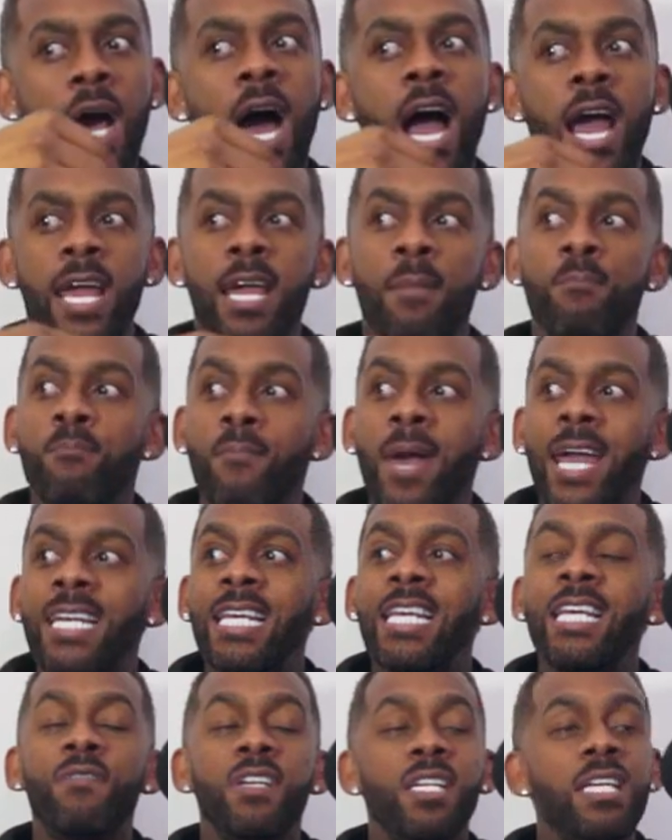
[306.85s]
it made
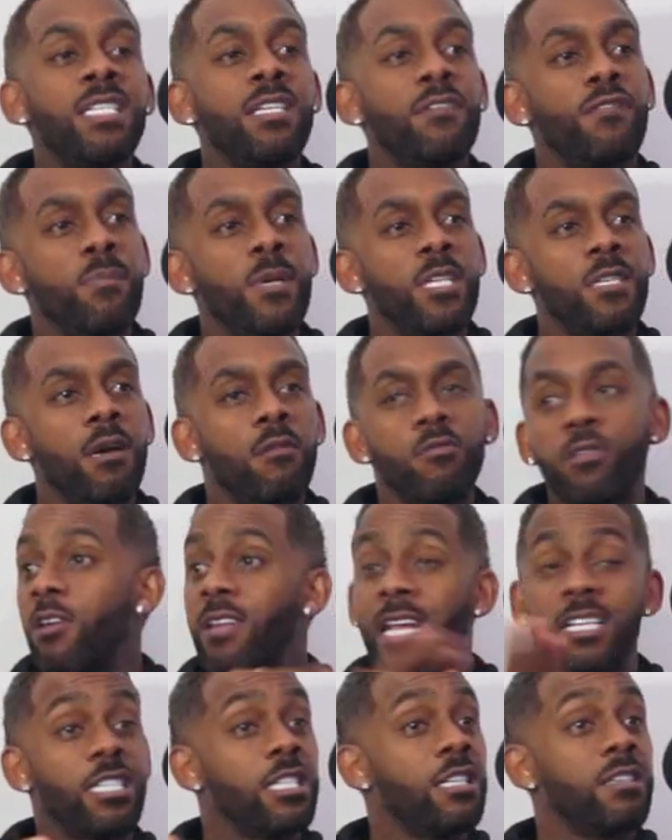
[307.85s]
it even easier for me to go, no,
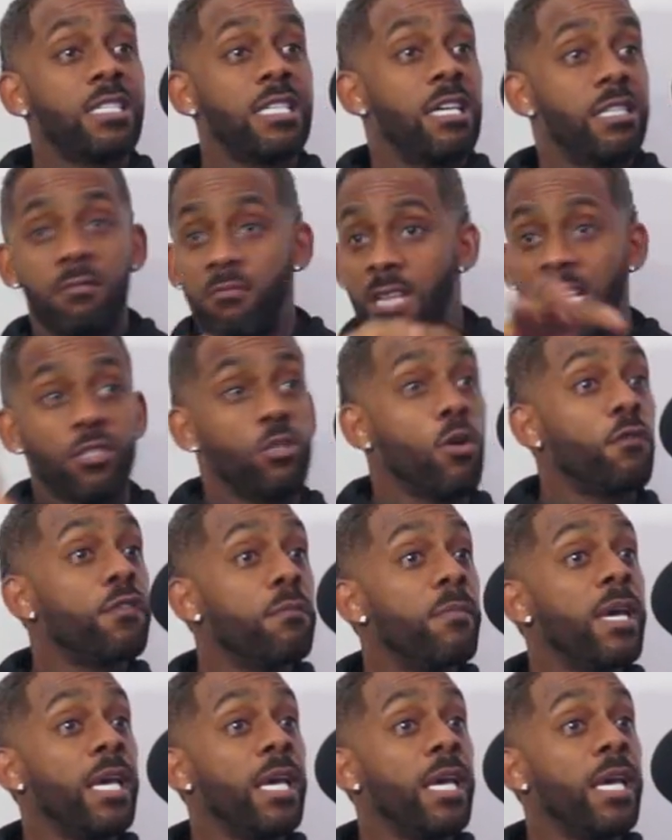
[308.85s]
that's not for